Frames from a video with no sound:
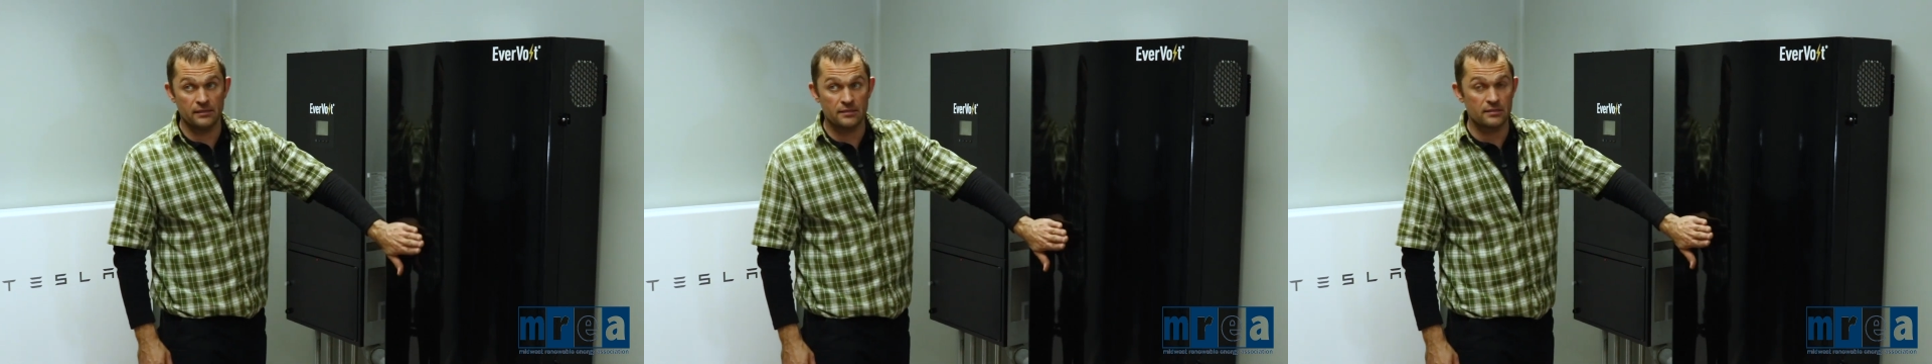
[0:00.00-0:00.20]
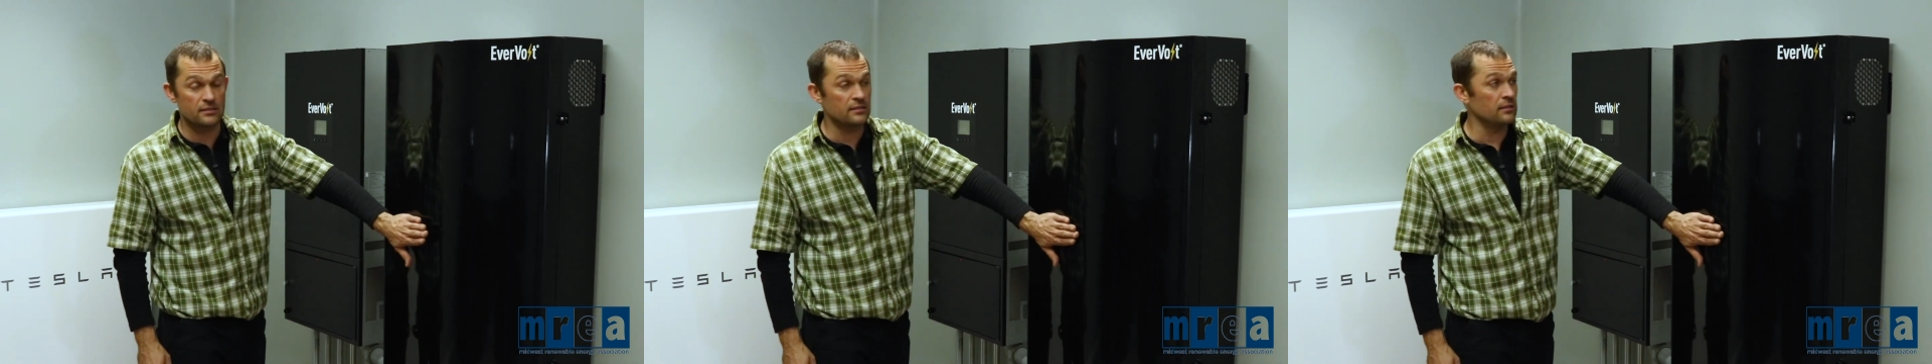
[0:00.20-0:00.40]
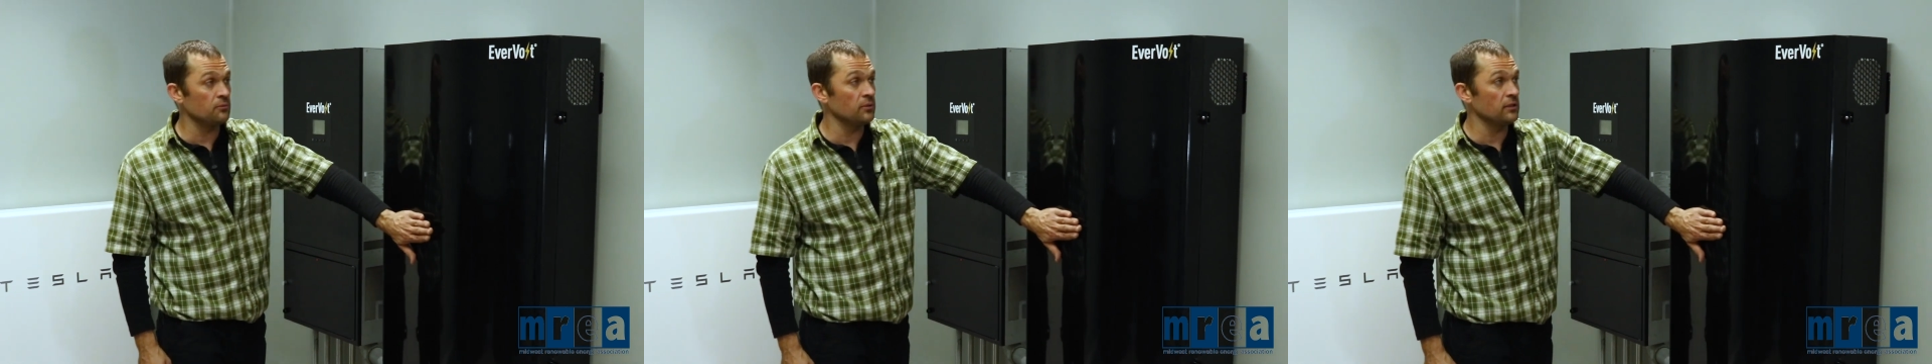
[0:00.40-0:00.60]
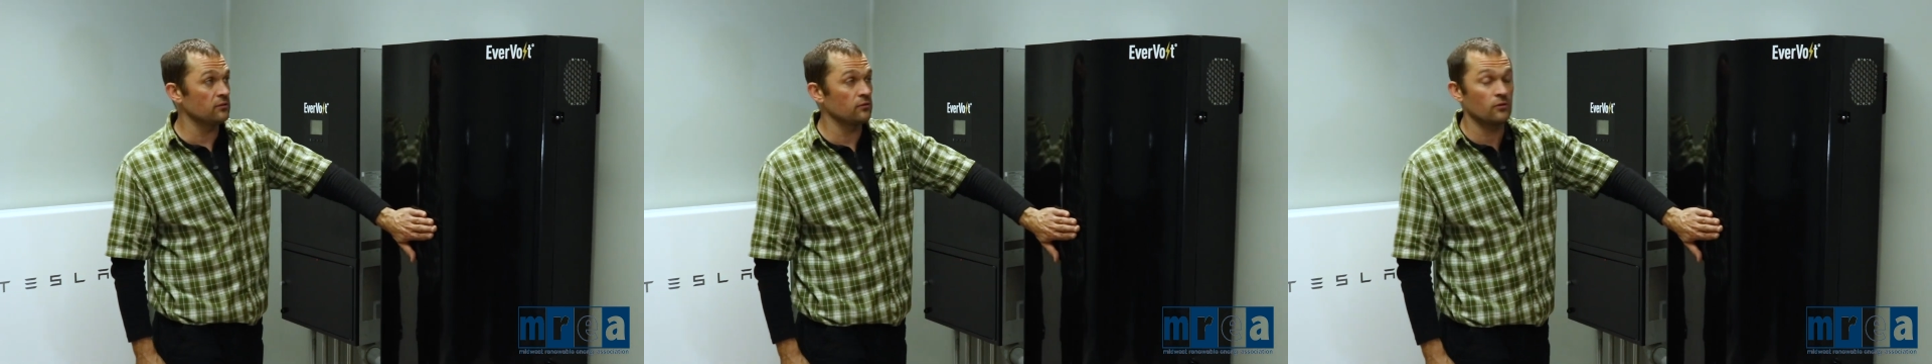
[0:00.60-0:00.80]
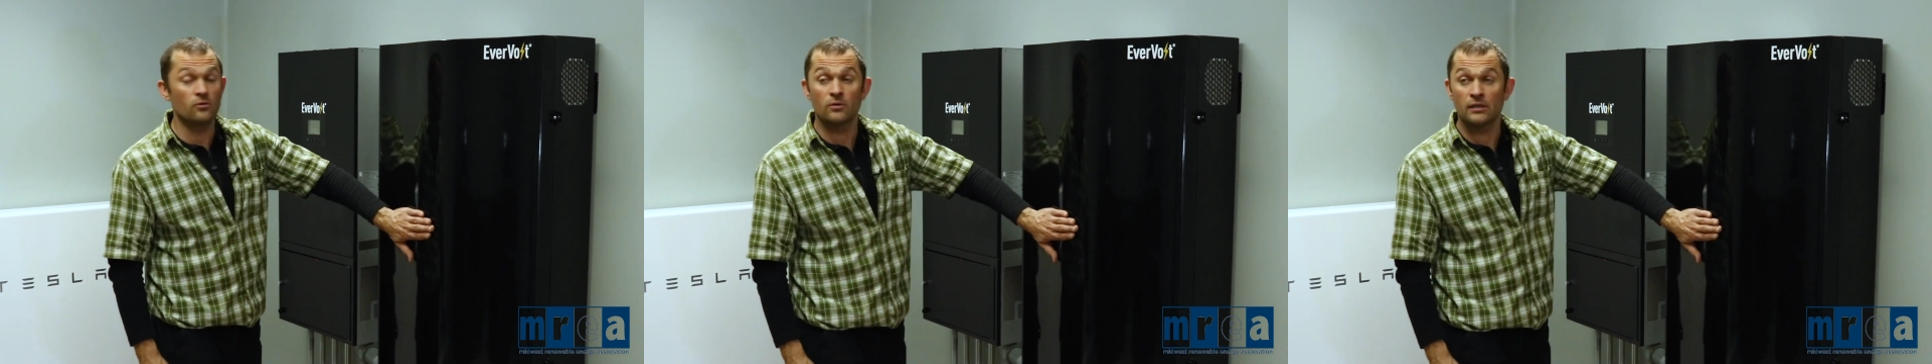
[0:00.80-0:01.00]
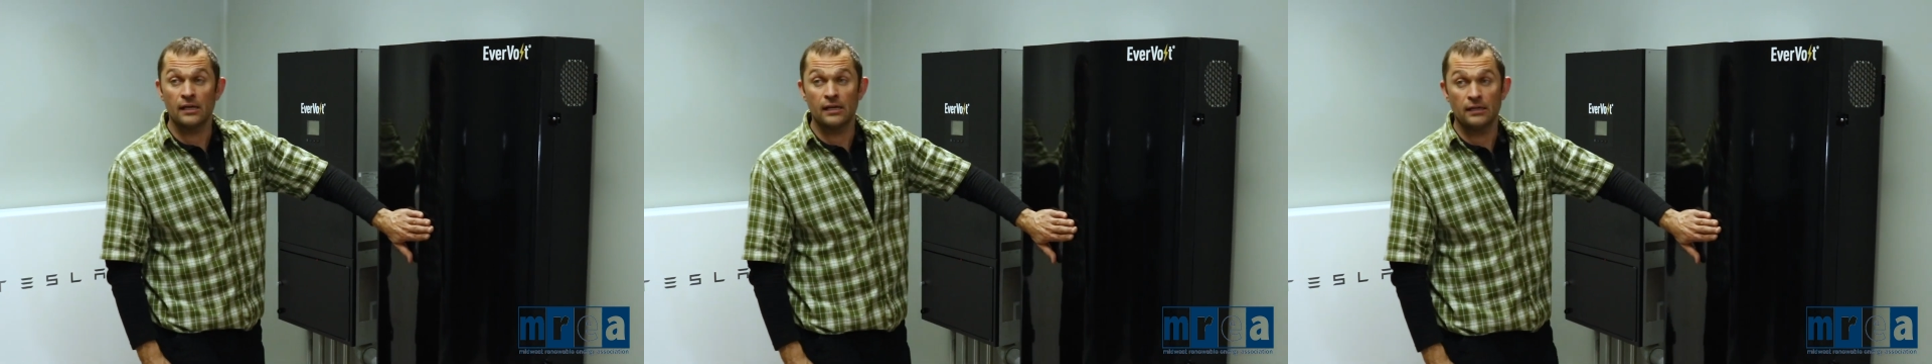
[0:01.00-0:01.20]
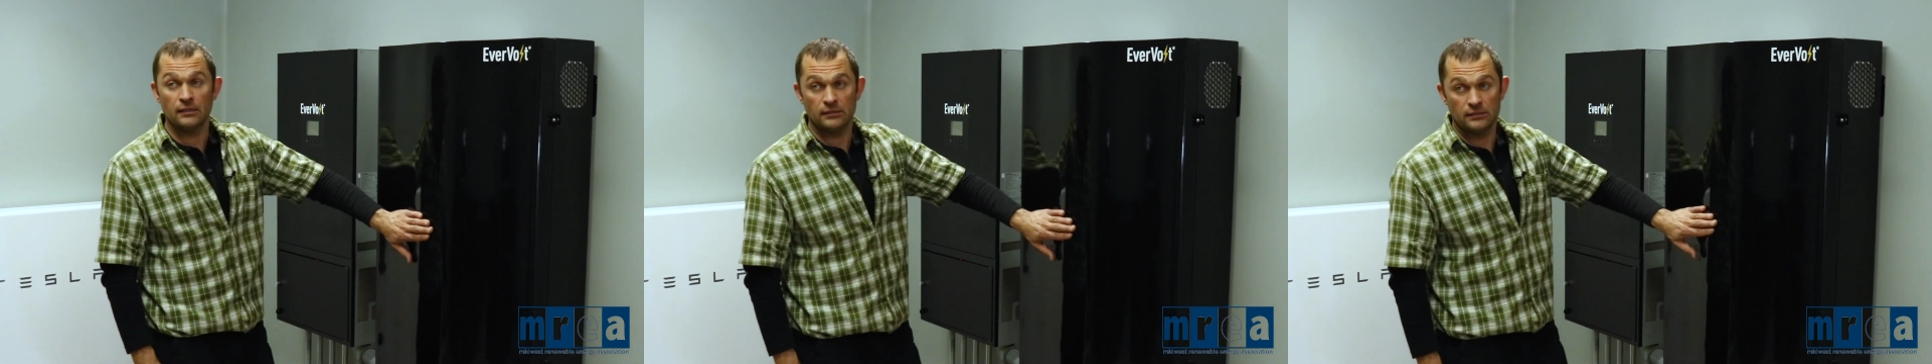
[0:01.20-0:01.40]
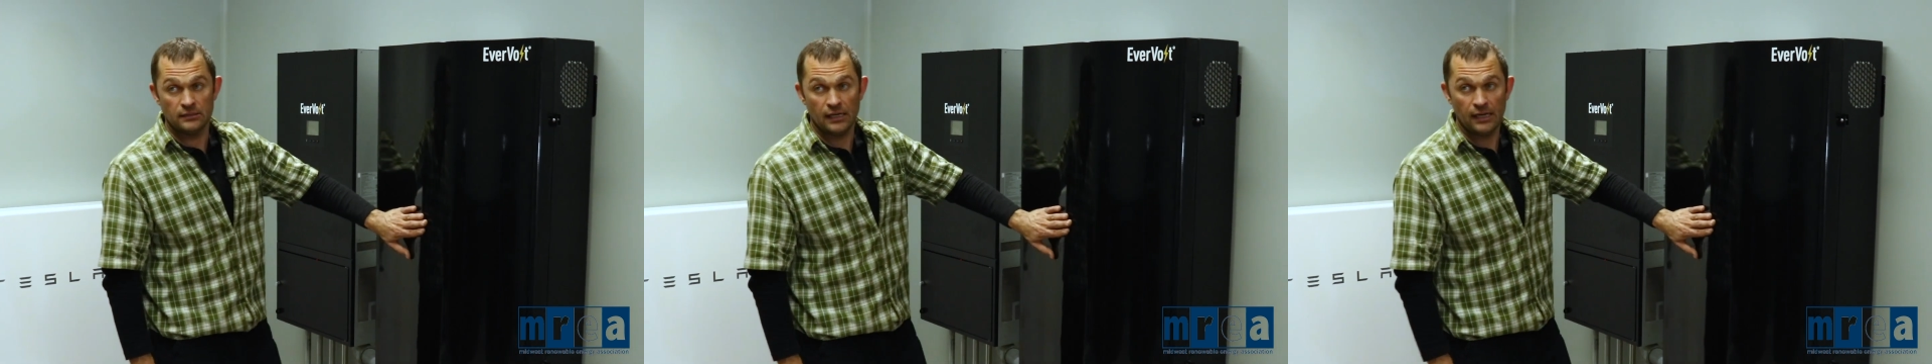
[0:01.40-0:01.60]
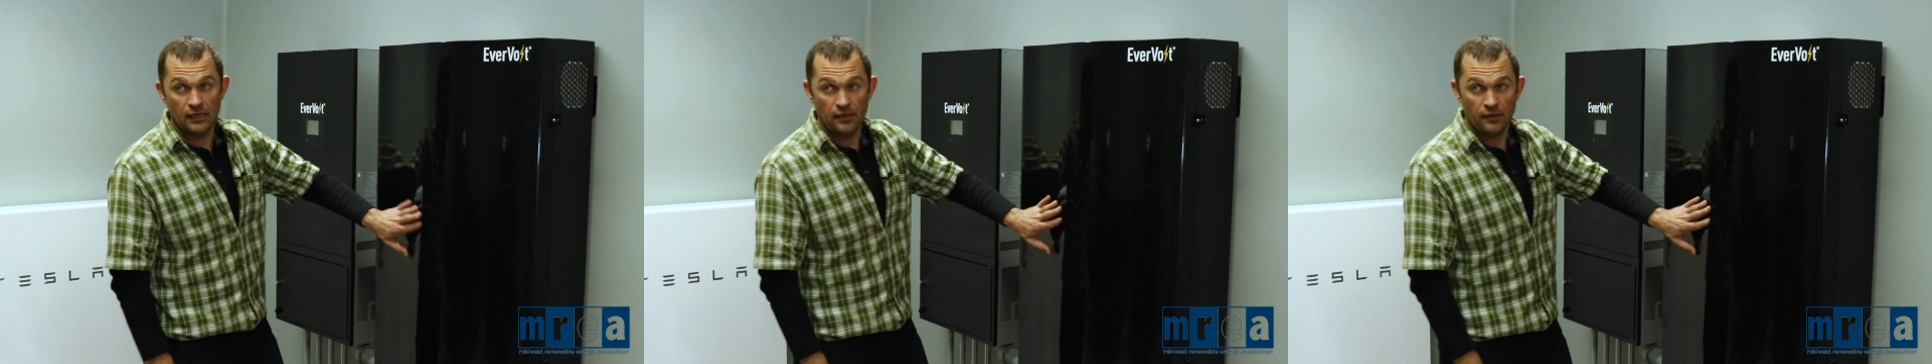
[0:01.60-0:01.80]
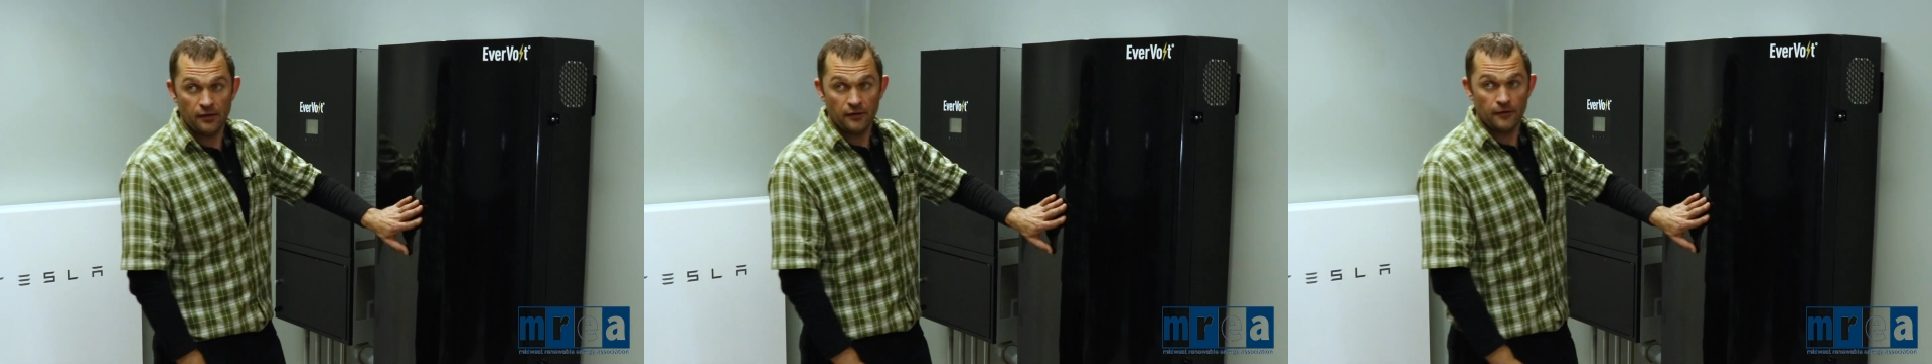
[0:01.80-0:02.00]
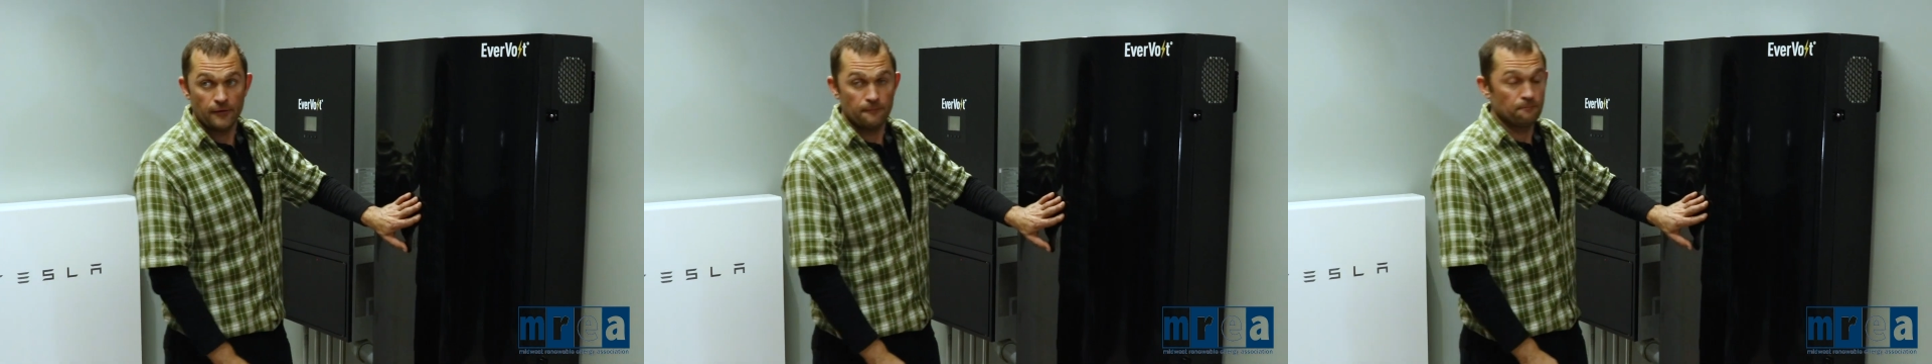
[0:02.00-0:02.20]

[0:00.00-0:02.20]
and see what's going on inside of here.